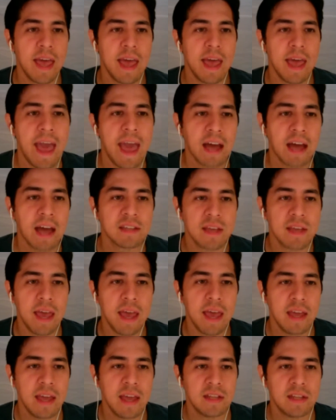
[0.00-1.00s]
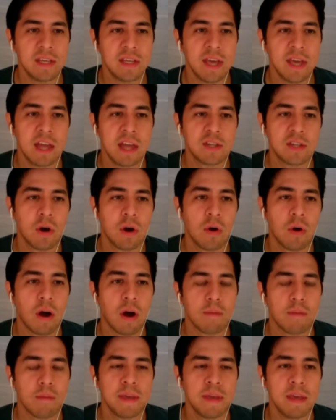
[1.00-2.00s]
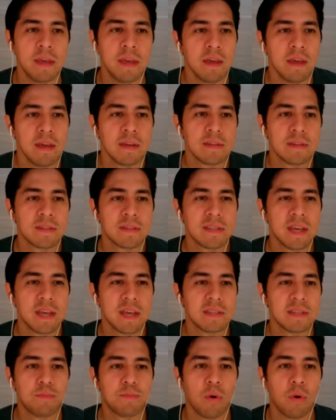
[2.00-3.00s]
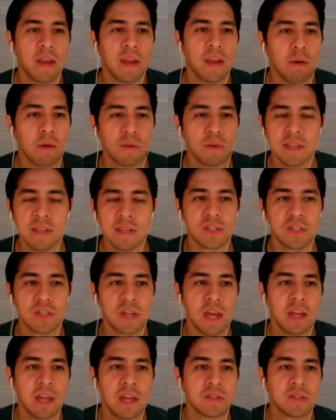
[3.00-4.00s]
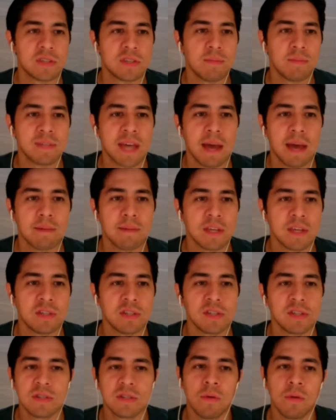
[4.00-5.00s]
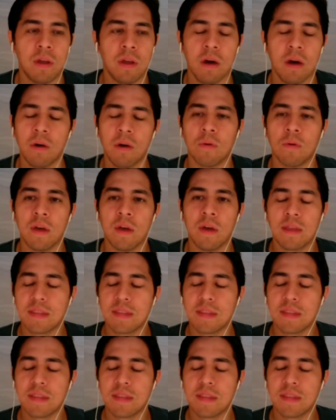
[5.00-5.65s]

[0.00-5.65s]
at ATHORP says point out what needs to change. Sometimes they just don't know.